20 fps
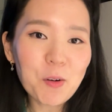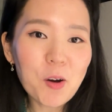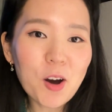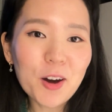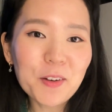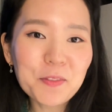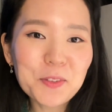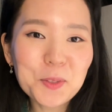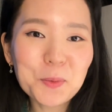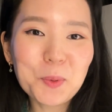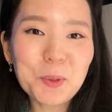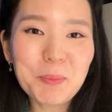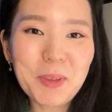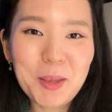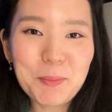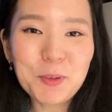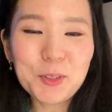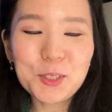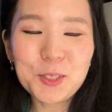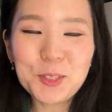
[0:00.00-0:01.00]
often we'll be
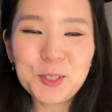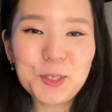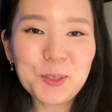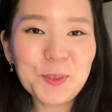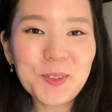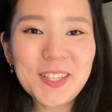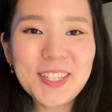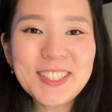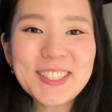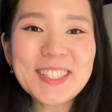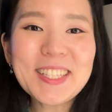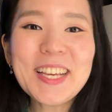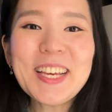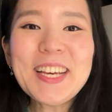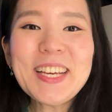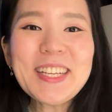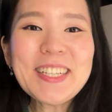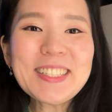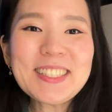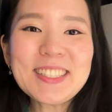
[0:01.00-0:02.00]
able to do this,
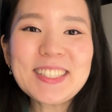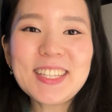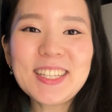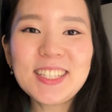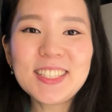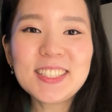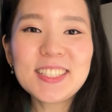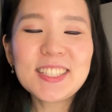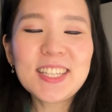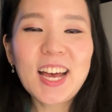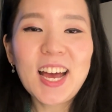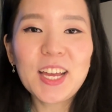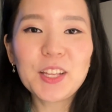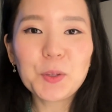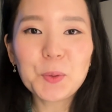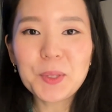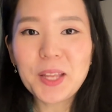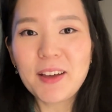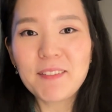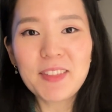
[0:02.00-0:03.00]
since I
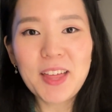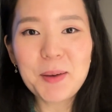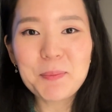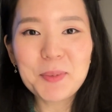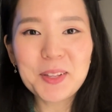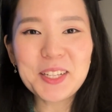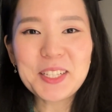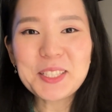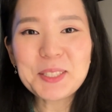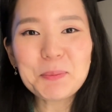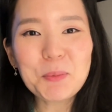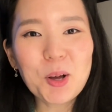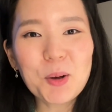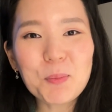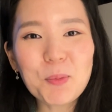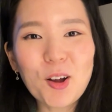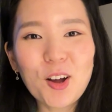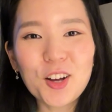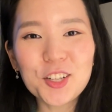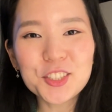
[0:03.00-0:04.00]
don't have that many small
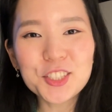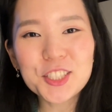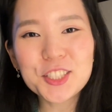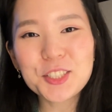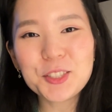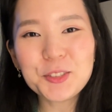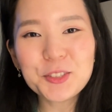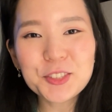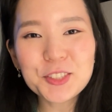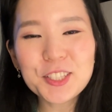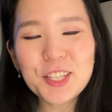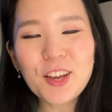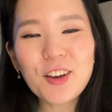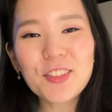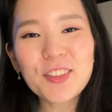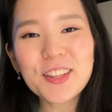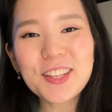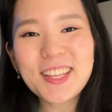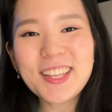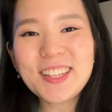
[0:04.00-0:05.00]
projects usually on
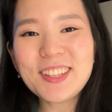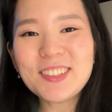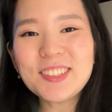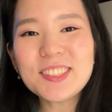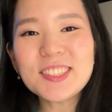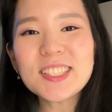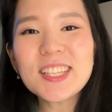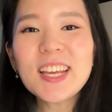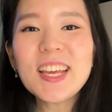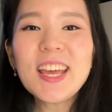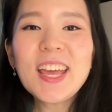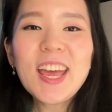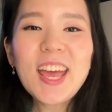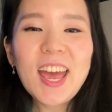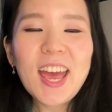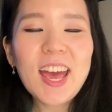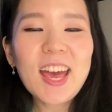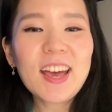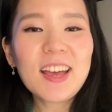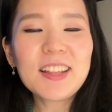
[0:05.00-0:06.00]
the needles,
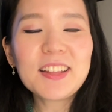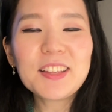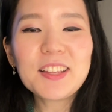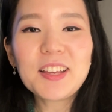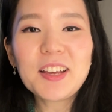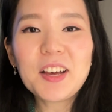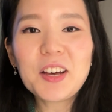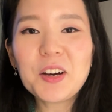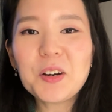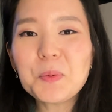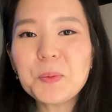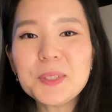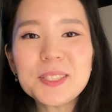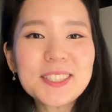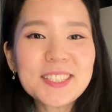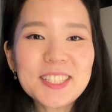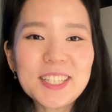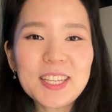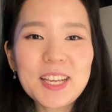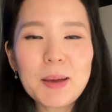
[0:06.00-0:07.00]
and we'll
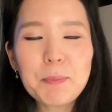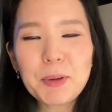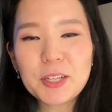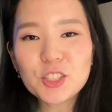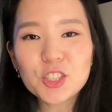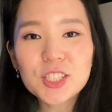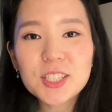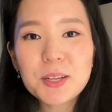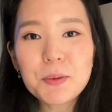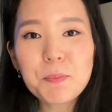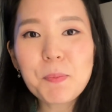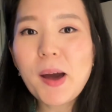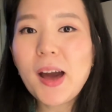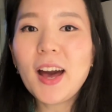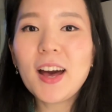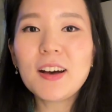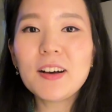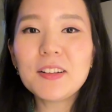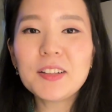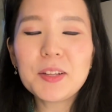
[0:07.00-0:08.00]
see. I might just
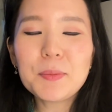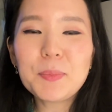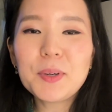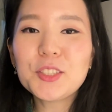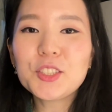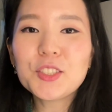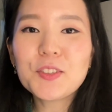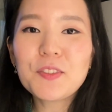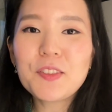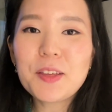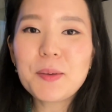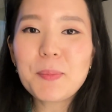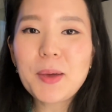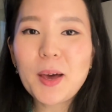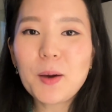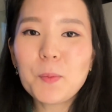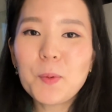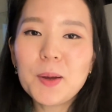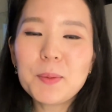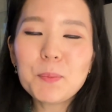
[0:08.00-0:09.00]
compile a bunch of them
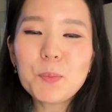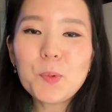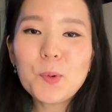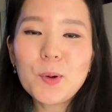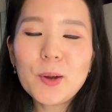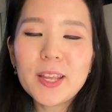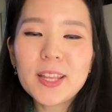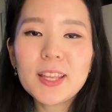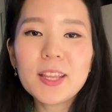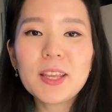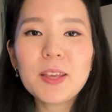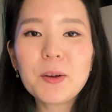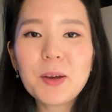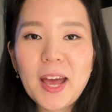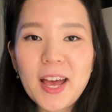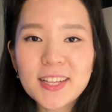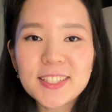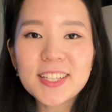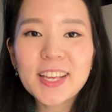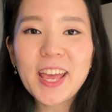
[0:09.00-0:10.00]
at one point
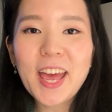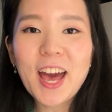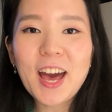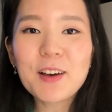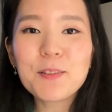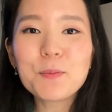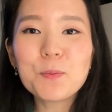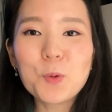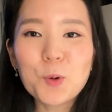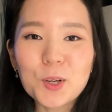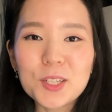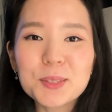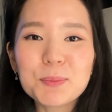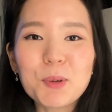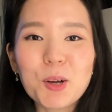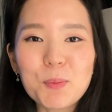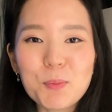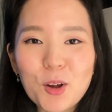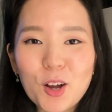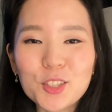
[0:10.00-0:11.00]
as I have more
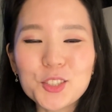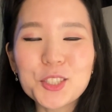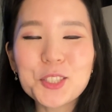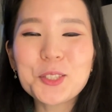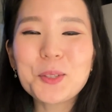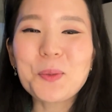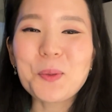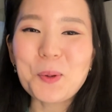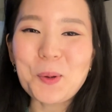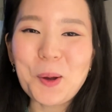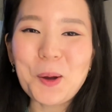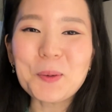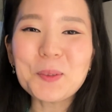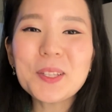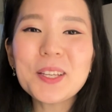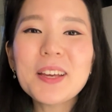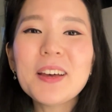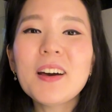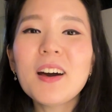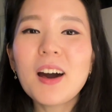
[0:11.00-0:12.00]
small projects throughout
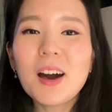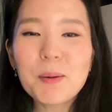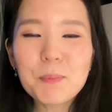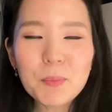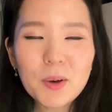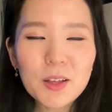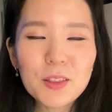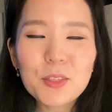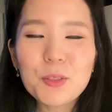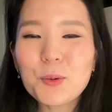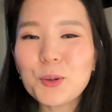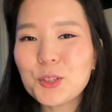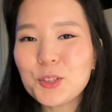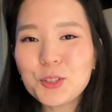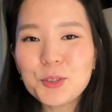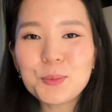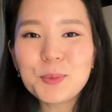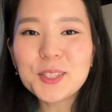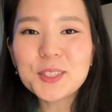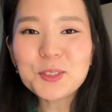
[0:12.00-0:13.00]
a month or
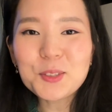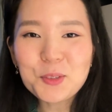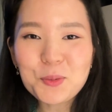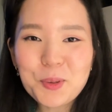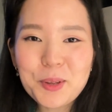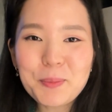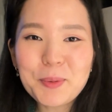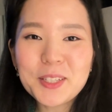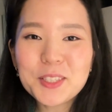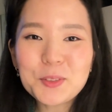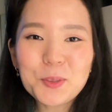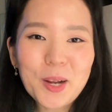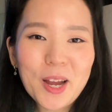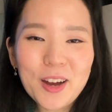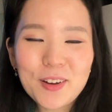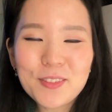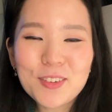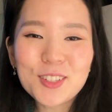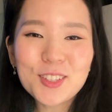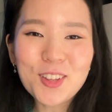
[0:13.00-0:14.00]
2 months or 3 months, or
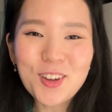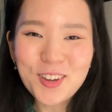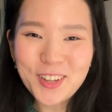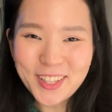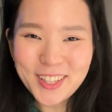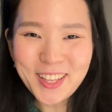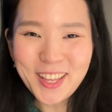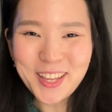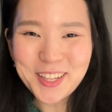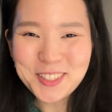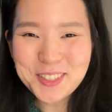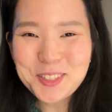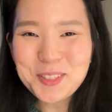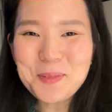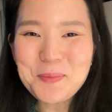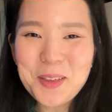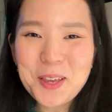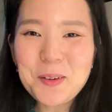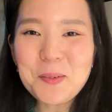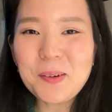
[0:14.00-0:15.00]
however long it takes to
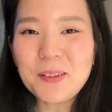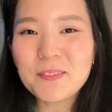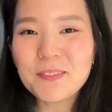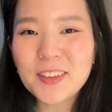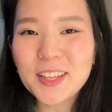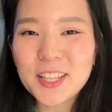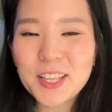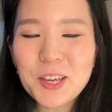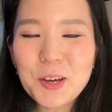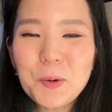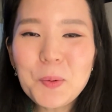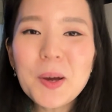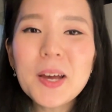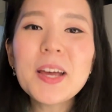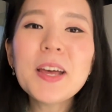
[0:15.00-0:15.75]
make one video.